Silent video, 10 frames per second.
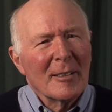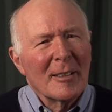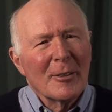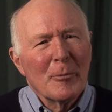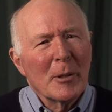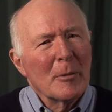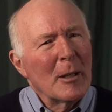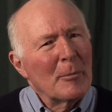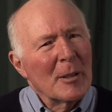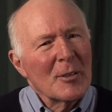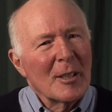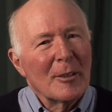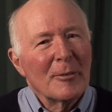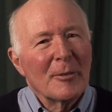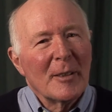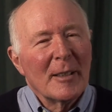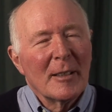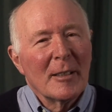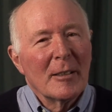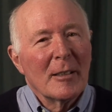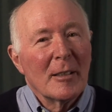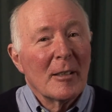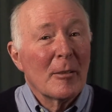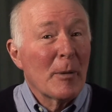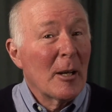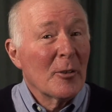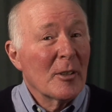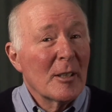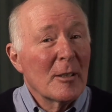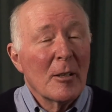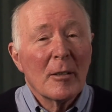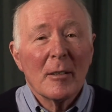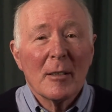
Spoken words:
to tell you a bit about myself and about the